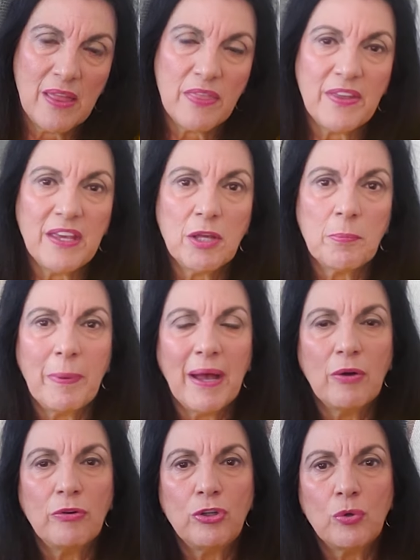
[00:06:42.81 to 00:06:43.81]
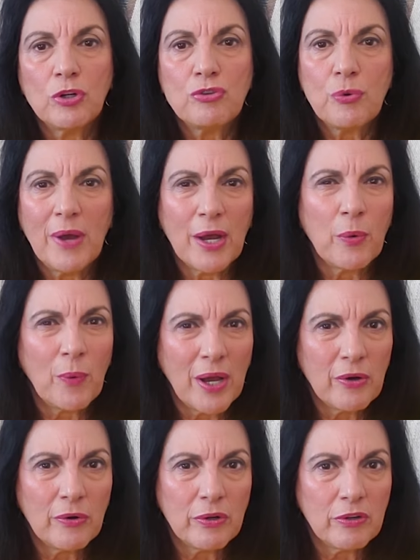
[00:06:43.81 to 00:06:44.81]
Think about your track
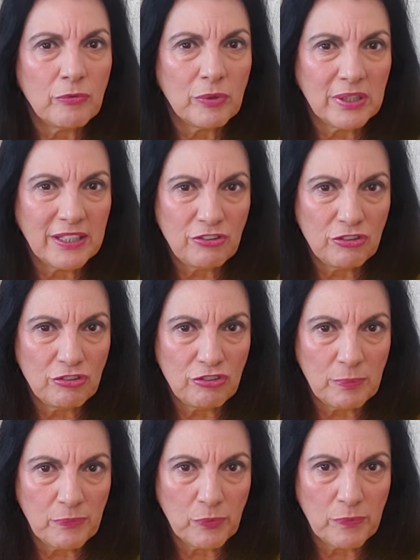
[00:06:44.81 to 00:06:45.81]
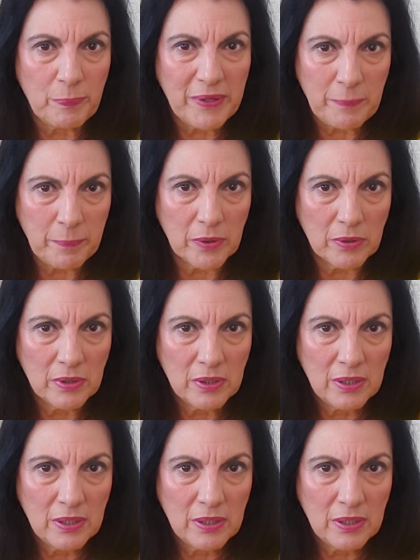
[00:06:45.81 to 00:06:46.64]
record of relationships with people,